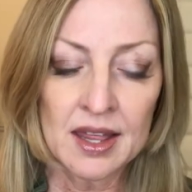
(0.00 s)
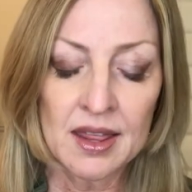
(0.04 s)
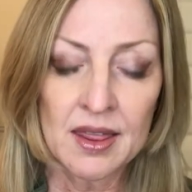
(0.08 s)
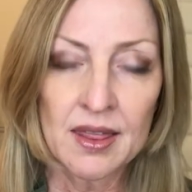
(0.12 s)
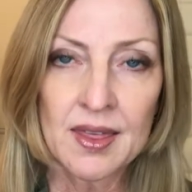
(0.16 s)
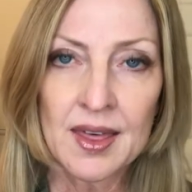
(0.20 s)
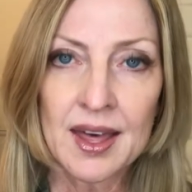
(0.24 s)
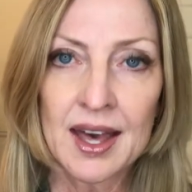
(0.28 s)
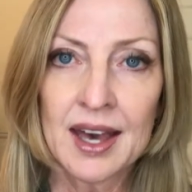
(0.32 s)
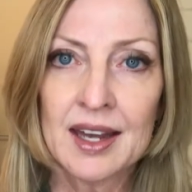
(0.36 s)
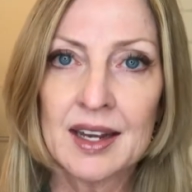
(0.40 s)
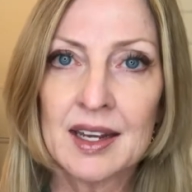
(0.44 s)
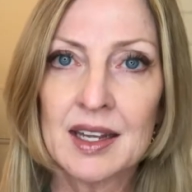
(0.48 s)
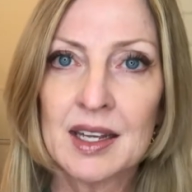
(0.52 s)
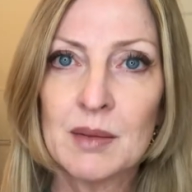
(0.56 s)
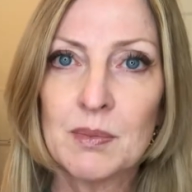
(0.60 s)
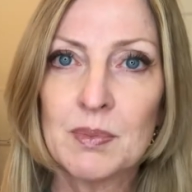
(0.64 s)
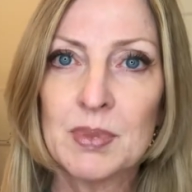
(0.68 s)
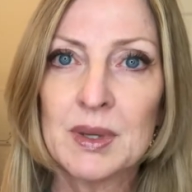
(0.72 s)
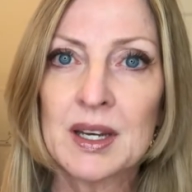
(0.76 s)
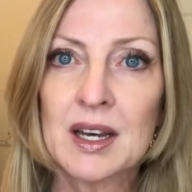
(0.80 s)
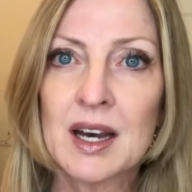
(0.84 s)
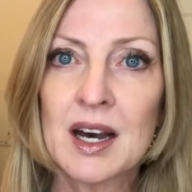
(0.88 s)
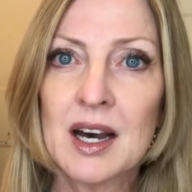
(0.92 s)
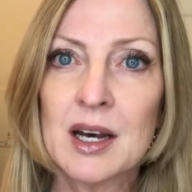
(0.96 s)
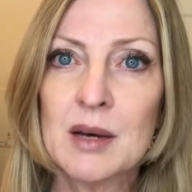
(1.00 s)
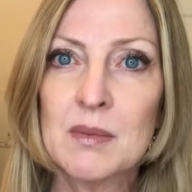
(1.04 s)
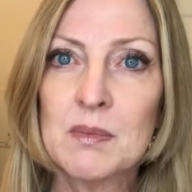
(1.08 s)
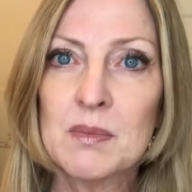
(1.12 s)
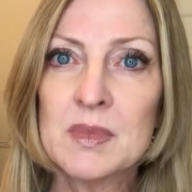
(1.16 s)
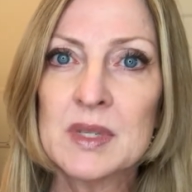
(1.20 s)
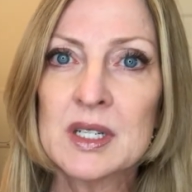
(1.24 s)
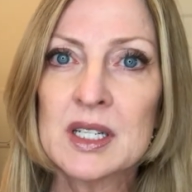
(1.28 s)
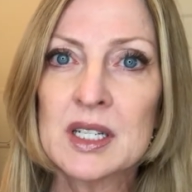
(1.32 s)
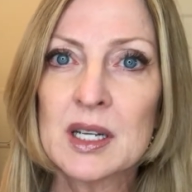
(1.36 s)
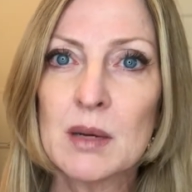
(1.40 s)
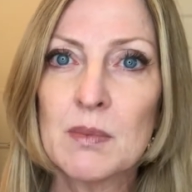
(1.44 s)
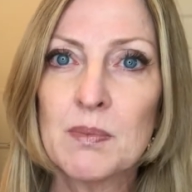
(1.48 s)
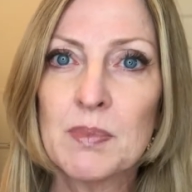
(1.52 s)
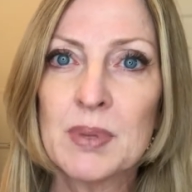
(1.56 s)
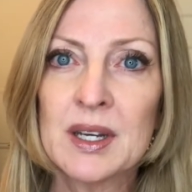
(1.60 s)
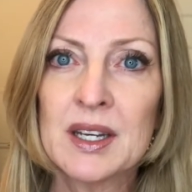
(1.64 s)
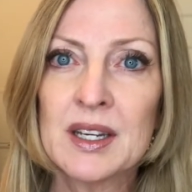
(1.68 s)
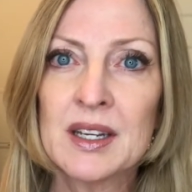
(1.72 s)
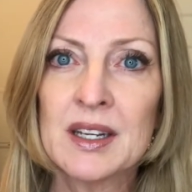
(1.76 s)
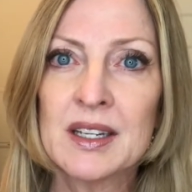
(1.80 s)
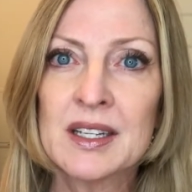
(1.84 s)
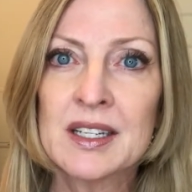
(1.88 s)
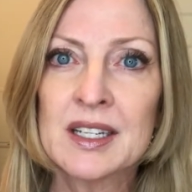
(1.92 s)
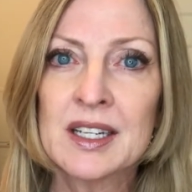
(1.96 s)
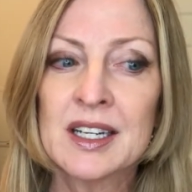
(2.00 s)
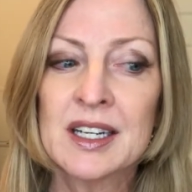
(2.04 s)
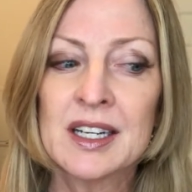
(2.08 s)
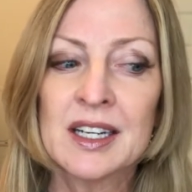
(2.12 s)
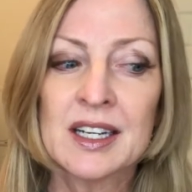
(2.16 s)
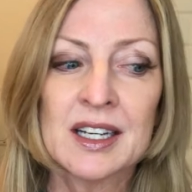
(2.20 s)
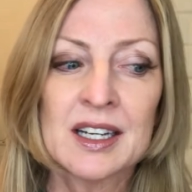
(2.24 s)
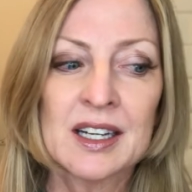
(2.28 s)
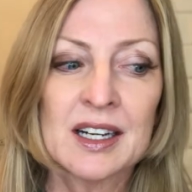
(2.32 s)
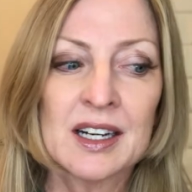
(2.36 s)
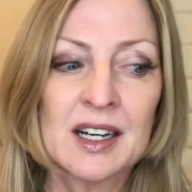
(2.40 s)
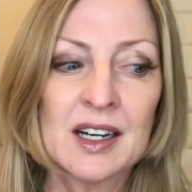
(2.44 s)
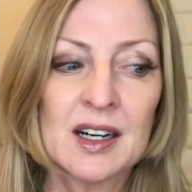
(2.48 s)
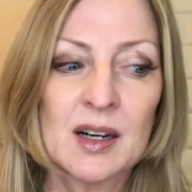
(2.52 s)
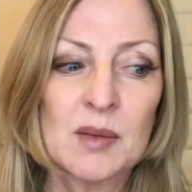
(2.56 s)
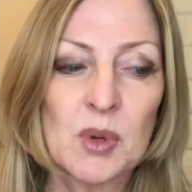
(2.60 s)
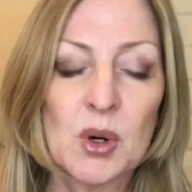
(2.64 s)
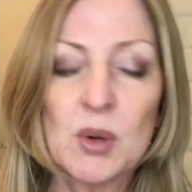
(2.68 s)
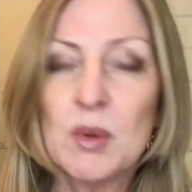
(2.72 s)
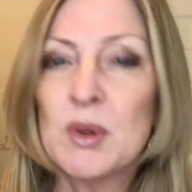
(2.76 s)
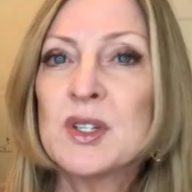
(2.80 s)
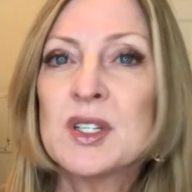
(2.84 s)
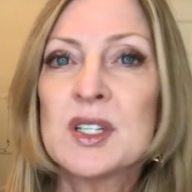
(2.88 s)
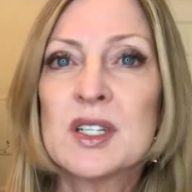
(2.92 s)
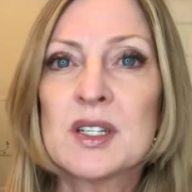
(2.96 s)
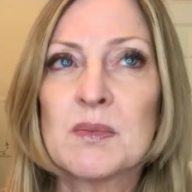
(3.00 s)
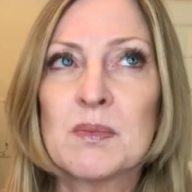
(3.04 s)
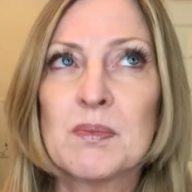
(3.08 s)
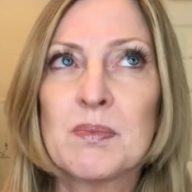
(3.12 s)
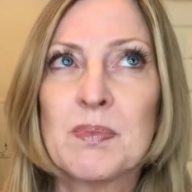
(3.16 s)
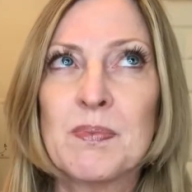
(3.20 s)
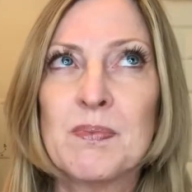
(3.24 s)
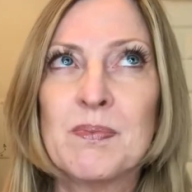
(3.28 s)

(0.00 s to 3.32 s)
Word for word: that it becomes a bit um, almost